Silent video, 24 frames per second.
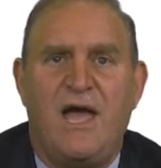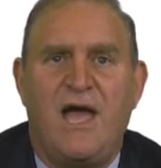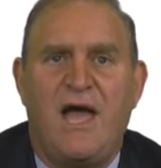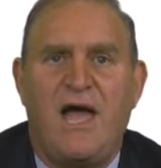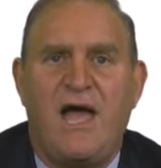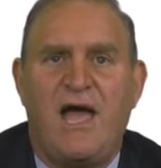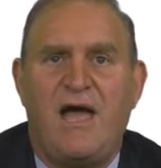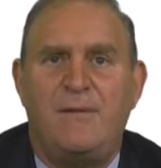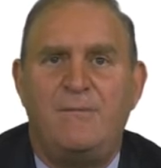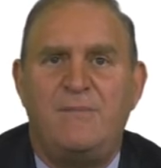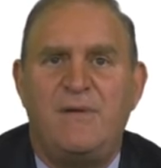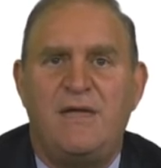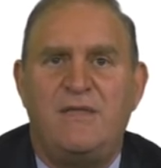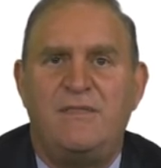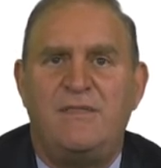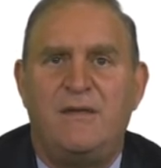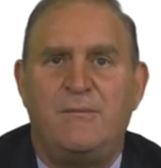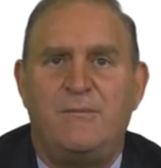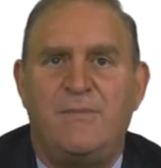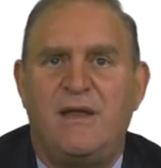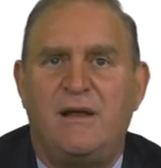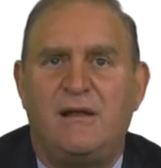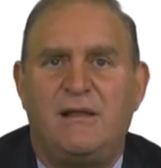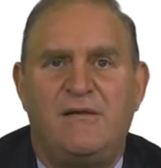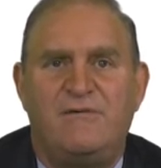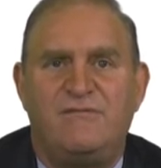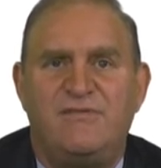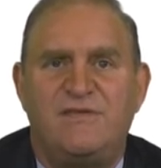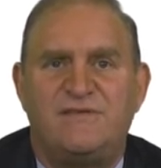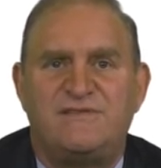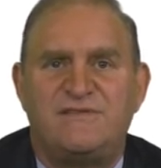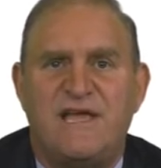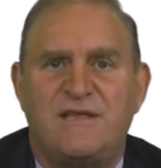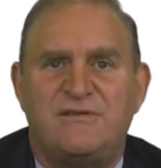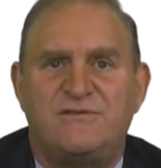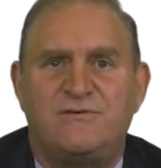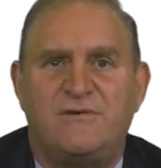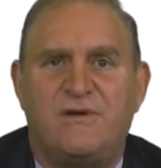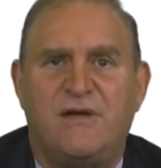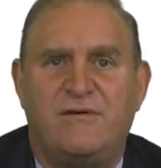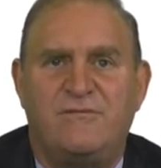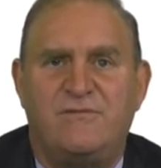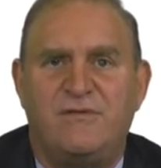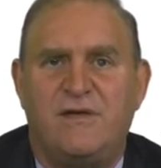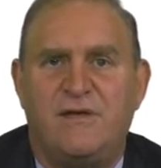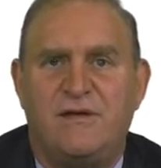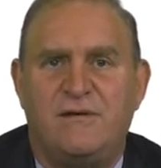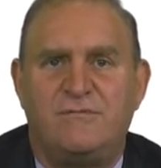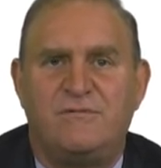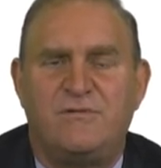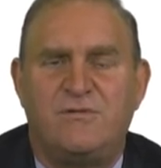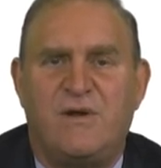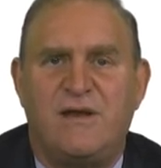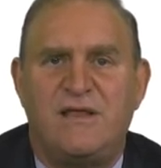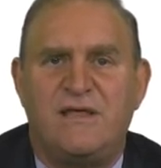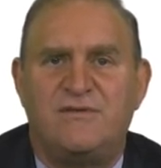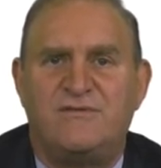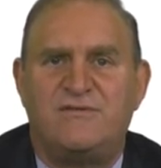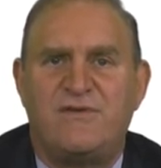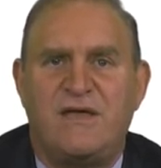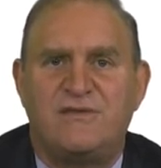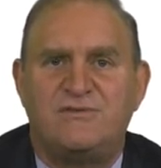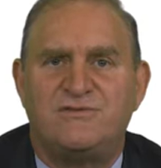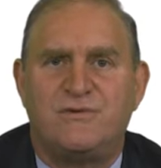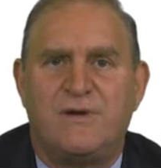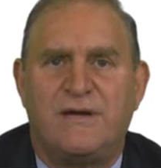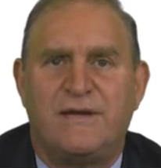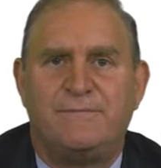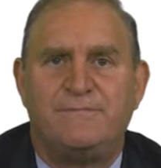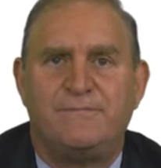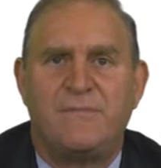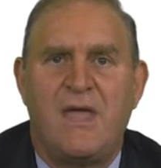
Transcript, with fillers: um, in the middle of the century of the 20th century.